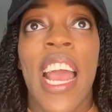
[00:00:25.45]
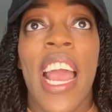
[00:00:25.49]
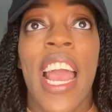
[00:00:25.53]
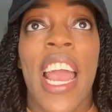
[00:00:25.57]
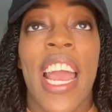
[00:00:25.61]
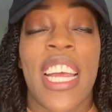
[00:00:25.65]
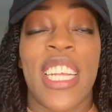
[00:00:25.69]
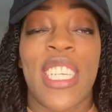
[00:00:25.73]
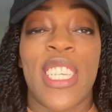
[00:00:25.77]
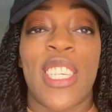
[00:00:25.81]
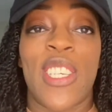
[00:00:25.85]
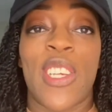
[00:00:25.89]

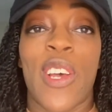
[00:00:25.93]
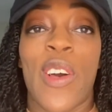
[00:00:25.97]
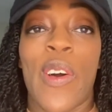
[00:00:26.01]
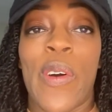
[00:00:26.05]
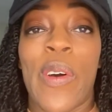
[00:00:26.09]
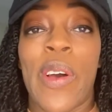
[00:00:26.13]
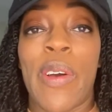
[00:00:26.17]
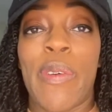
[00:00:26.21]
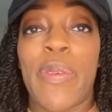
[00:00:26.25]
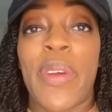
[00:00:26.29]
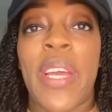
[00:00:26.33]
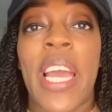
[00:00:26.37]
and
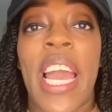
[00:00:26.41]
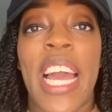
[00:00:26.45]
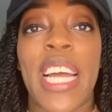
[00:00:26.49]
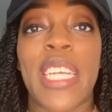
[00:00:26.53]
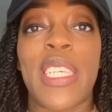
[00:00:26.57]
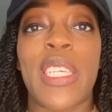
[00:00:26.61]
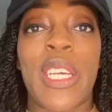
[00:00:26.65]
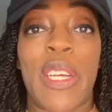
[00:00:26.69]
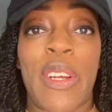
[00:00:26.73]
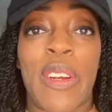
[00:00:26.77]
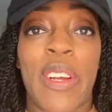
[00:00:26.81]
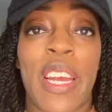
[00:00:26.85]
so we had
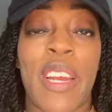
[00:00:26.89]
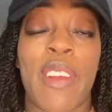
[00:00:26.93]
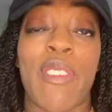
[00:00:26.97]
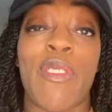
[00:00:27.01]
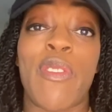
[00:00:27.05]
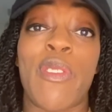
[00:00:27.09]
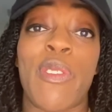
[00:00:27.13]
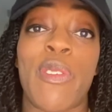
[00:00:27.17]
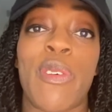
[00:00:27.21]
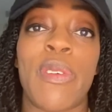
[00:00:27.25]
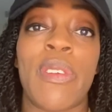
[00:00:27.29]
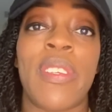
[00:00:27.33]
to create a
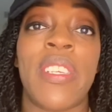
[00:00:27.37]
full